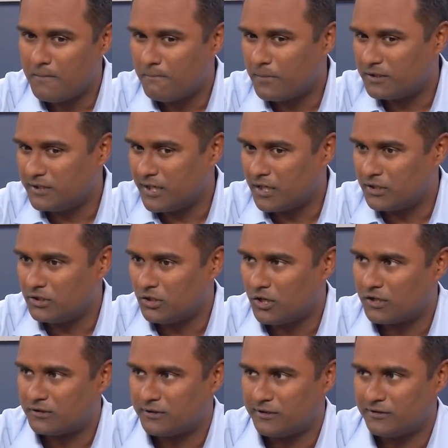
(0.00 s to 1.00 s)
but they are
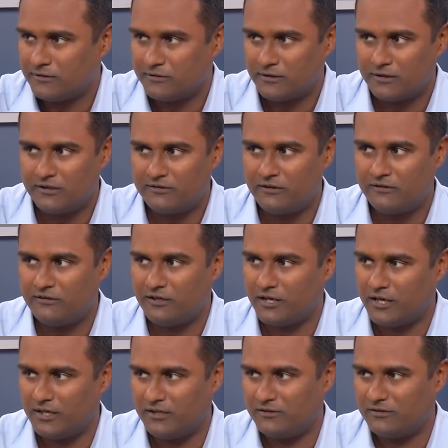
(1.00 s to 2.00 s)
not necessarily
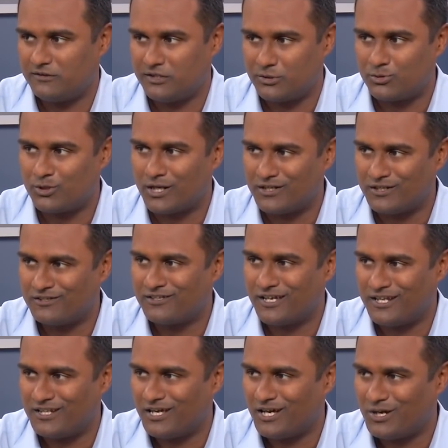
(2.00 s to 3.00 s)
CCIEs. They don't
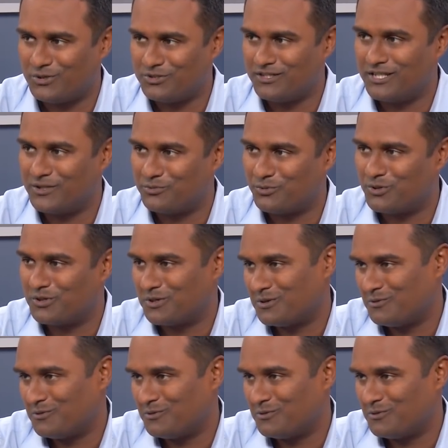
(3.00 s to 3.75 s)
understand how the network